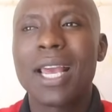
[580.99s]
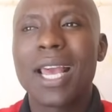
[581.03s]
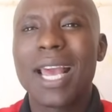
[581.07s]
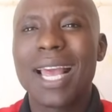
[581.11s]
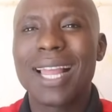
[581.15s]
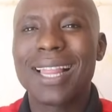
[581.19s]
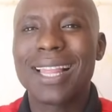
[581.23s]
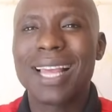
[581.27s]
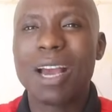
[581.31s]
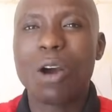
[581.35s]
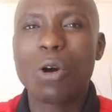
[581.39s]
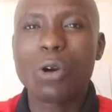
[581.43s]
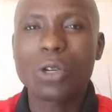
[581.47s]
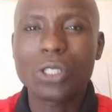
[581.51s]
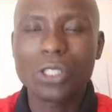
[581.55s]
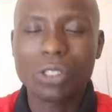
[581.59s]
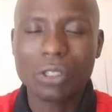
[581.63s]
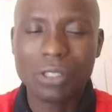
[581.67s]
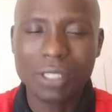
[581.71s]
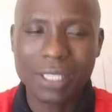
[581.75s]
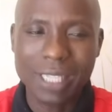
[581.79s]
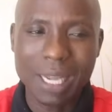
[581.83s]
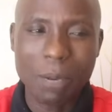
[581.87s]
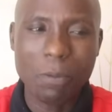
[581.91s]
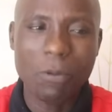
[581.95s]
and there are also
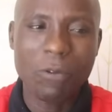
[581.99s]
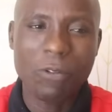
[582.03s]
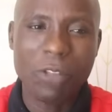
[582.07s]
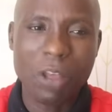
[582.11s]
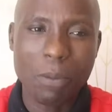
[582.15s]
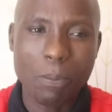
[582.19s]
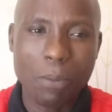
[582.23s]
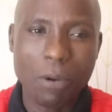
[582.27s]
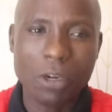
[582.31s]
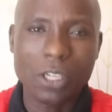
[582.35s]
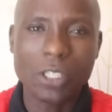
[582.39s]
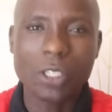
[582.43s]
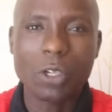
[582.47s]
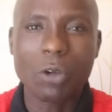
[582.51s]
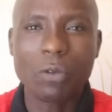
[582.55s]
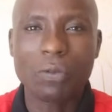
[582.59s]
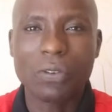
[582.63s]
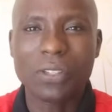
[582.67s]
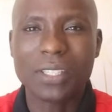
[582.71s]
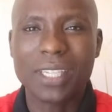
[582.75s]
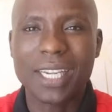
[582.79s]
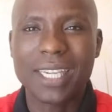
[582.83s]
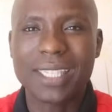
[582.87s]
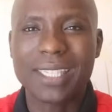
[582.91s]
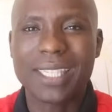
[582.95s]
some of the police
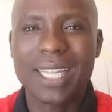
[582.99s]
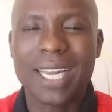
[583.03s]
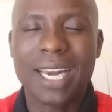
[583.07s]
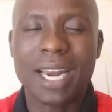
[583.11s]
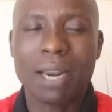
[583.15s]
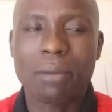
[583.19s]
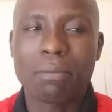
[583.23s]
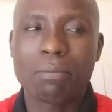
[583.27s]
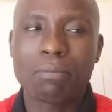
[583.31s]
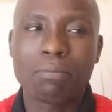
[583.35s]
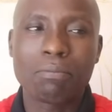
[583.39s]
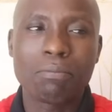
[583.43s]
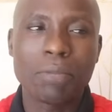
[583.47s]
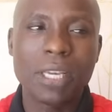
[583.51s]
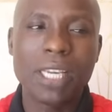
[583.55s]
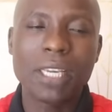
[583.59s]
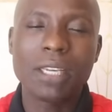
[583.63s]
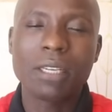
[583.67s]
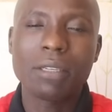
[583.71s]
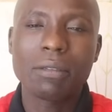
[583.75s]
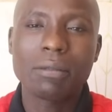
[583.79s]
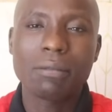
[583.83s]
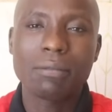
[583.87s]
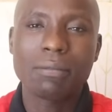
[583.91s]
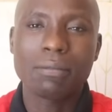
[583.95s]
officers that are
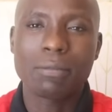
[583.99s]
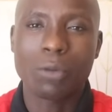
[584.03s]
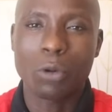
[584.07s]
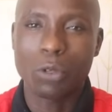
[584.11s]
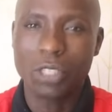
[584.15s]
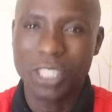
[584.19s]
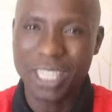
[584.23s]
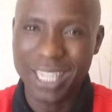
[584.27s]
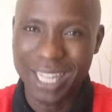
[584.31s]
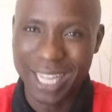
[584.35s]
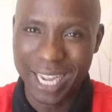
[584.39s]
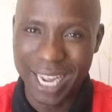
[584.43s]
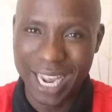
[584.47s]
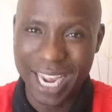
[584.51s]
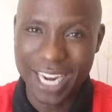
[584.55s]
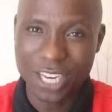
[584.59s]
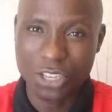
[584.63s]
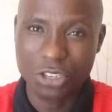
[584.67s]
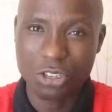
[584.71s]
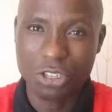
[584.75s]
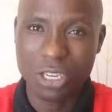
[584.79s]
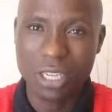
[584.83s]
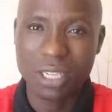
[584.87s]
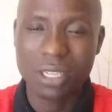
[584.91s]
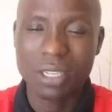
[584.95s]
being brought in the
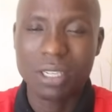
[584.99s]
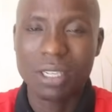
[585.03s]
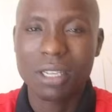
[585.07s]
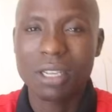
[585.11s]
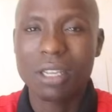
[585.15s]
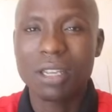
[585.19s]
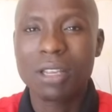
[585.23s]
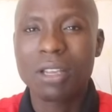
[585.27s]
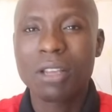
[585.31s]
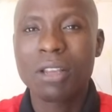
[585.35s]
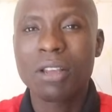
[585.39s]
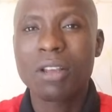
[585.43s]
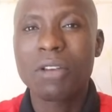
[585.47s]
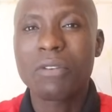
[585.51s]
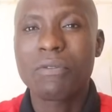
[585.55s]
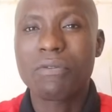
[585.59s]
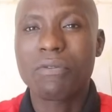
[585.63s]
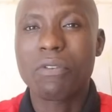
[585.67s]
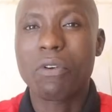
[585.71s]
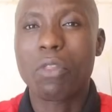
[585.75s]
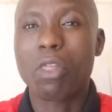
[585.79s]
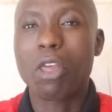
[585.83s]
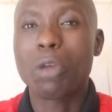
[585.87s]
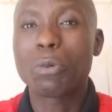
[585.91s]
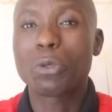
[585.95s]
country
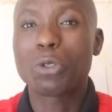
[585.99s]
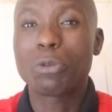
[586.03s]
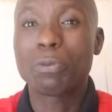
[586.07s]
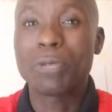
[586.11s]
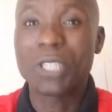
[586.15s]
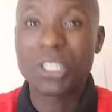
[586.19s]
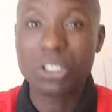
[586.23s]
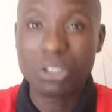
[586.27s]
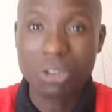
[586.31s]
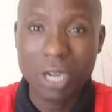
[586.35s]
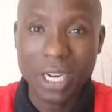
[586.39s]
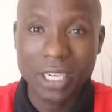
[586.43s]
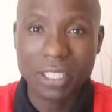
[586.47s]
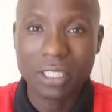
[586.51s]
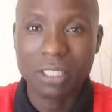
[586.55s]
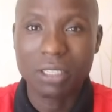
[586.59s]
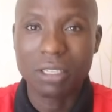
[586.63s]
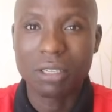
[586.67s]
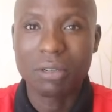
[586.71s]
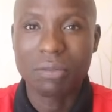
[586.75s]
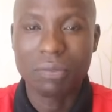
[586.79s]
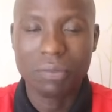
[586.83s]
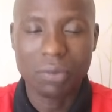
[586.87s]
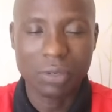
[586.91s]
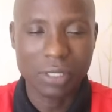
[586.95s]
for them to be
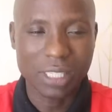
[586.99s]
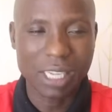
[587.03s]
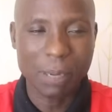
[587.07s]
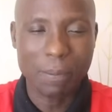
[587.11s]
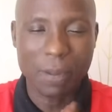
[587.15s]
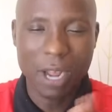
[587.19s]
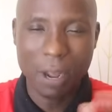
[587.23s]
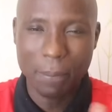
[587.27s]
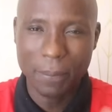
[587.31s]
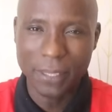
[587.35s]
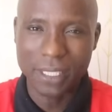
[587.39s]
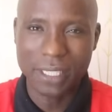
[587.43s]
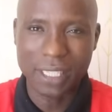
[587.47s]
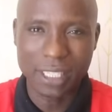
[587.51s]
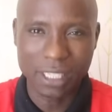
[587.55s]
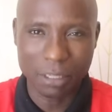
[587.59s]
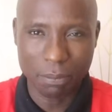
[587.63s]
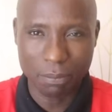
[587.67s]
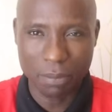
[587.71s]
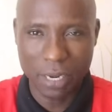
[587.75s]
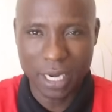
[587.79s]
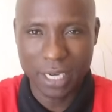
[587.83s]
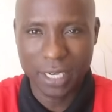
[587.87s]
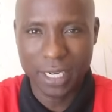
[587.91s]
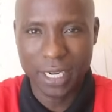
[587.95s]
trained for some capacity
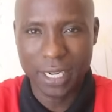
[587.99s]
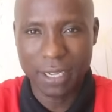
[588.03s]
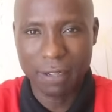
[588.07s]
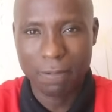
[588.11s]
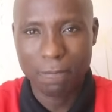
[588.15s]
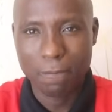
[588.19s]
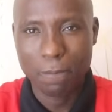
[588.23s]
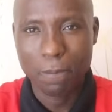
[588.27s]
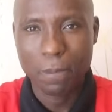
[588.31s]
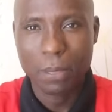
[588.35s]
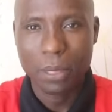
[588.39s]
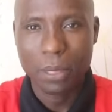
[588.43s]
building.